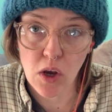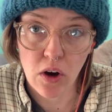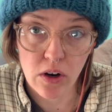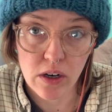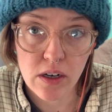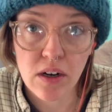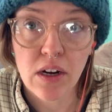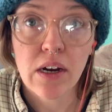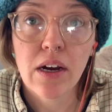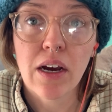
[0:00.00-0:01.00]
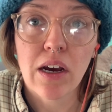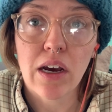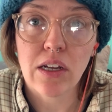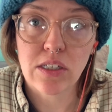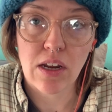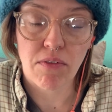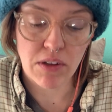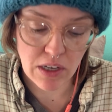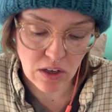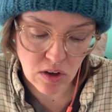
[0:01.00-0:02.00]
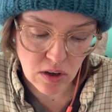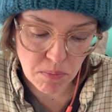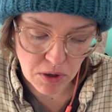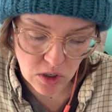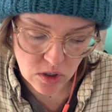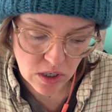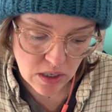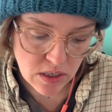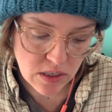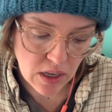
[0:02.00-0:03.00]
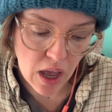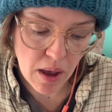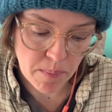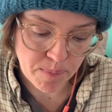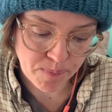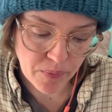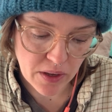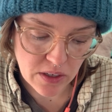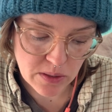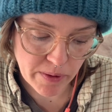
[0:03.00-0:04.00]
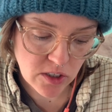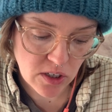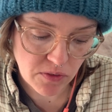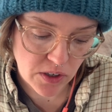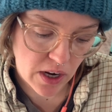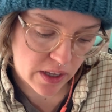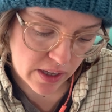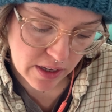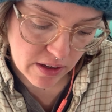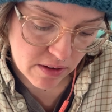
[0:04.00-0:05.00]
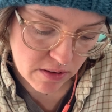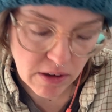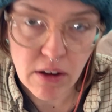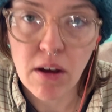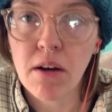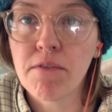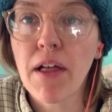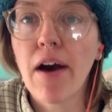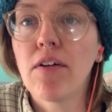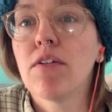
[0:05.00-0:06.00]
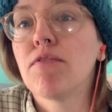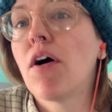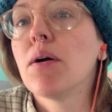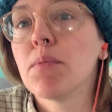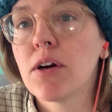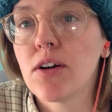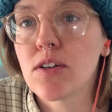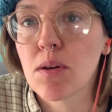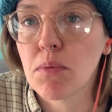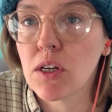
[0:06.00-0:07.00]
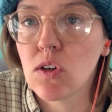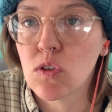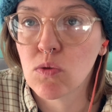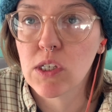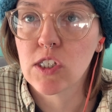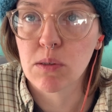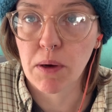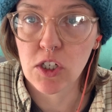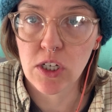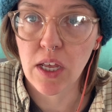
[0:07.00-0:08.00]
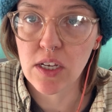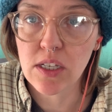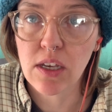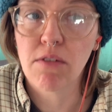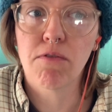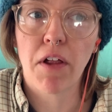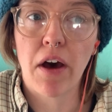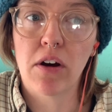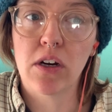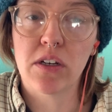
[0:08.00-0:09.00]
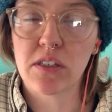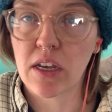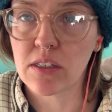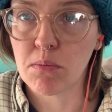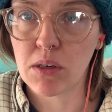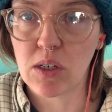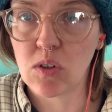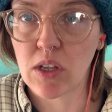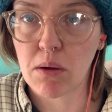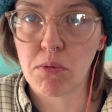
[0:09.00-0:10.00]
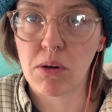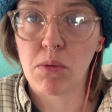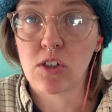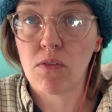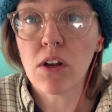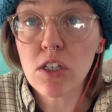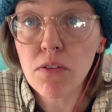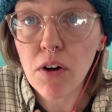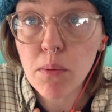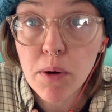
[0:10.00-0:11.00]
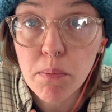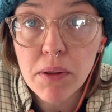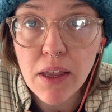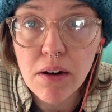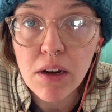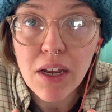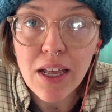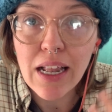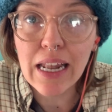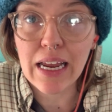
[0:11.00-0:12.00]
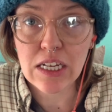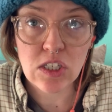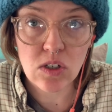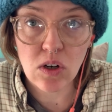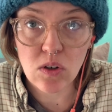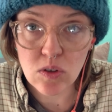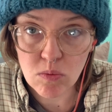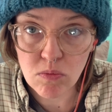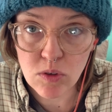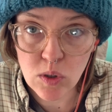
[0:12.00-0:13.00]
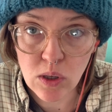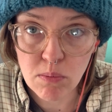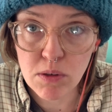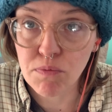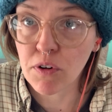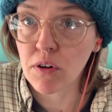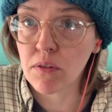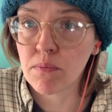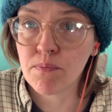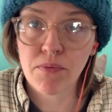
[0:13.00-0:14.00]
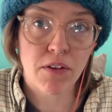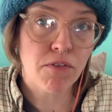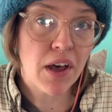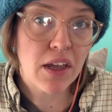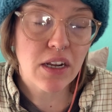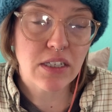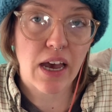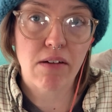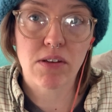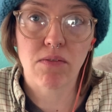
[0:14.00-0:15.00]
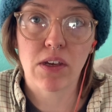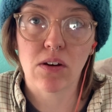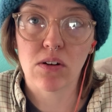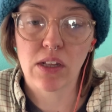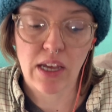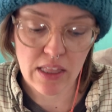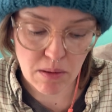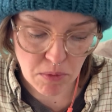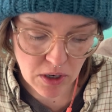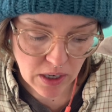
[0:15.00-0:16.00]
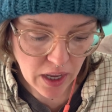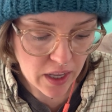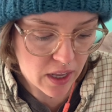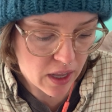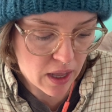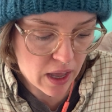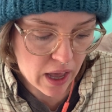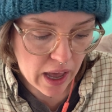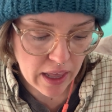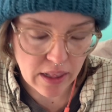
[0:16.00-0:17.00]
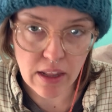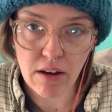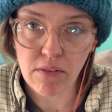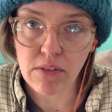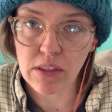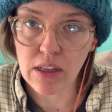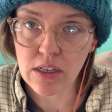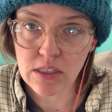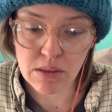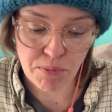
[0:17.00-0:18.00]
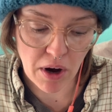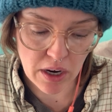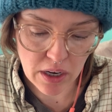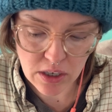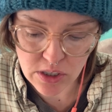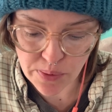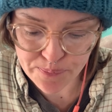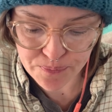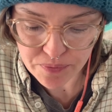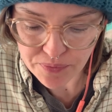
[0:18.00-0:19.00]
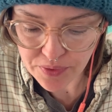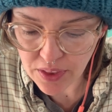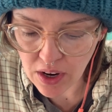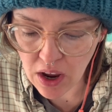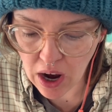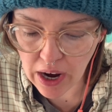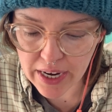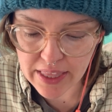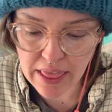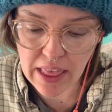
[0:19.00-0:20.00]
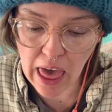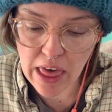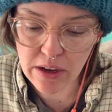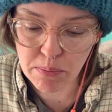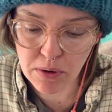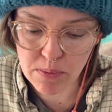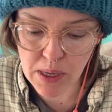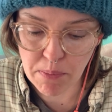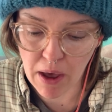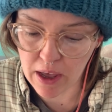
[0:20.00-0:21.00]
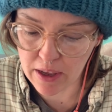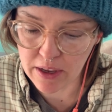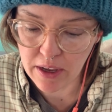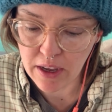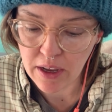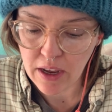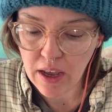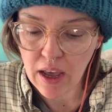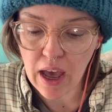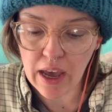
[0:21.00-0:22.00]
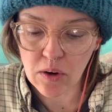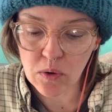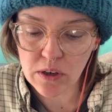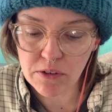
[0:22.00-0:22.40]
are, it's definitely a good purchase, especially if you're not like a flower farmer or somebody who's really specializing in flowers. As somebody who's like pretty much a veggie farmer, but then likes to grow some tulips for fun and to have something early at the market, I love this product. All right, and then the other bulbs I bought, I ordered